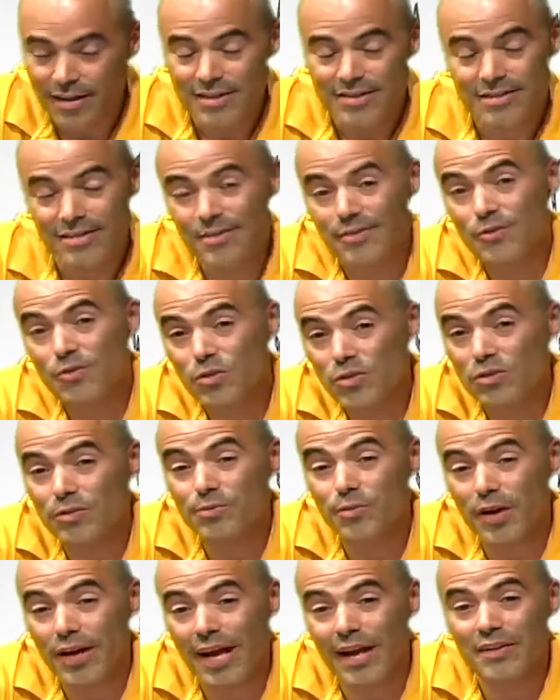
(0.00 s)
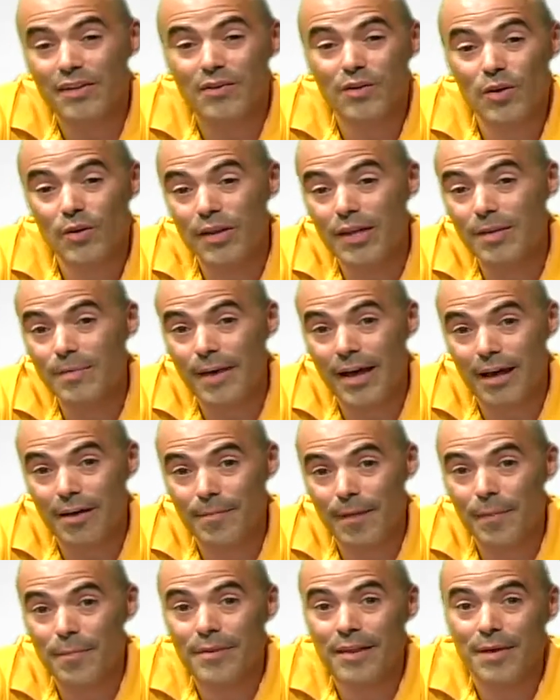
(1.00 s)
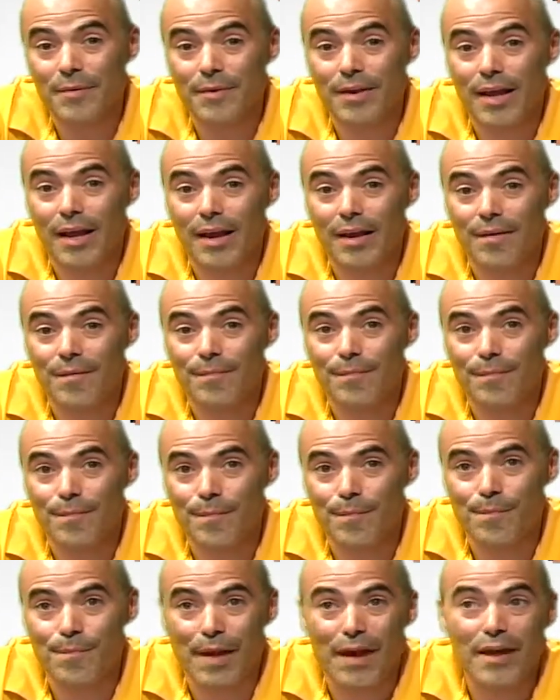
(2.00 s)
So if Google brought out their own email, maybe they would get better